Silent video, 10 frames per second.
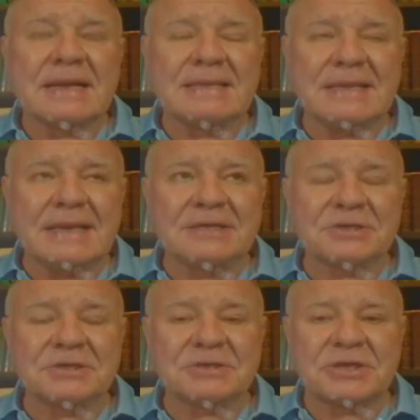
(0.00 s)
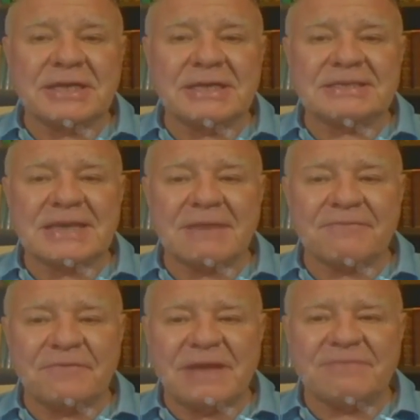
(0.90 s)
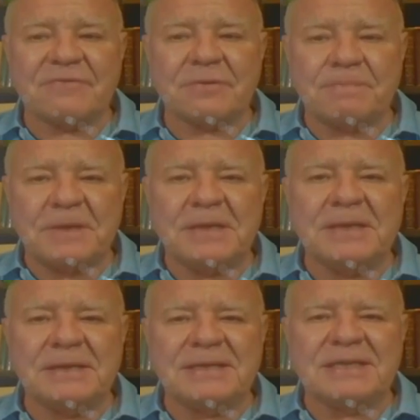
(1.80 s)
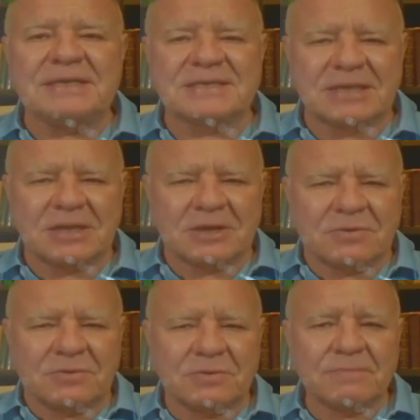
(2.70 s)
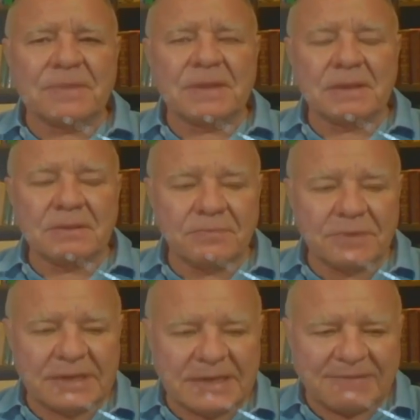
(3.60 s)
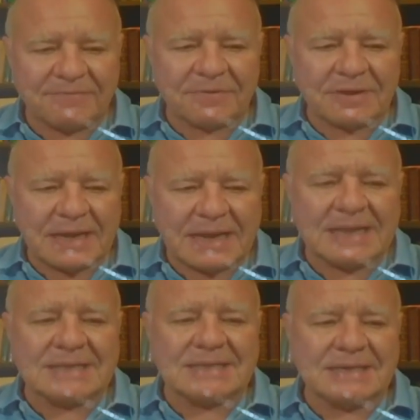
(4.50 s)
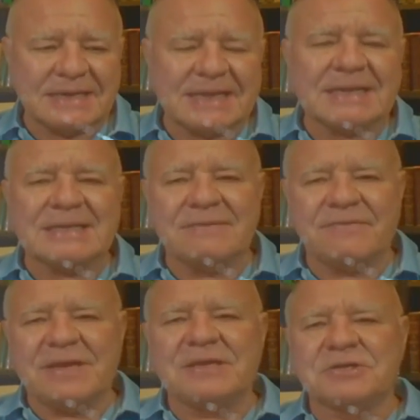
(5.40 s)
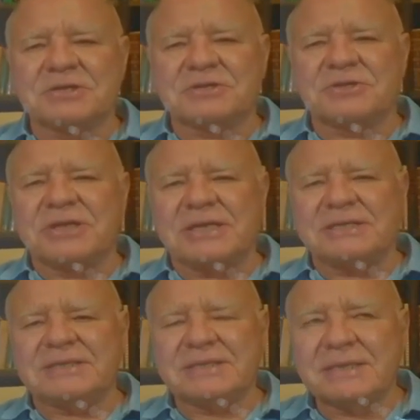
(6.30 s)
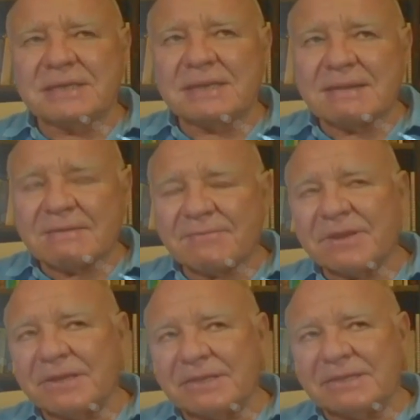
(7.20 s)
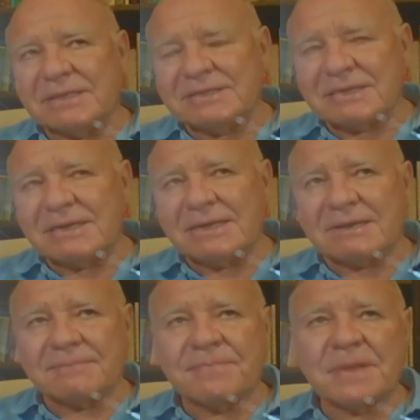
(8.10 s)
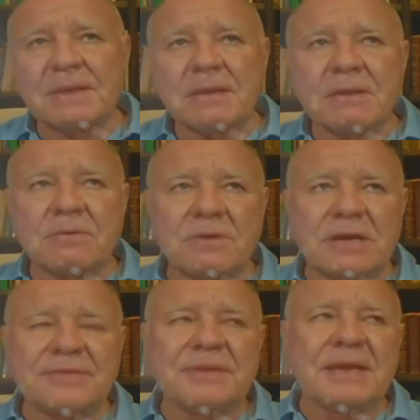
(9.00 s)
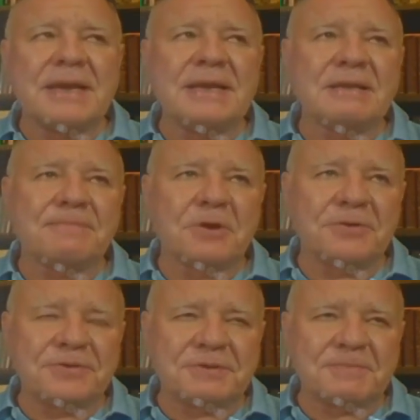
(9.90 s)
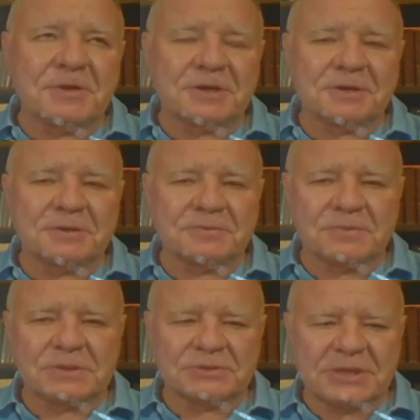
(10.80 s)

and interest rates have never been this low. We never had negative interest rates, and it is clear one day the bond market will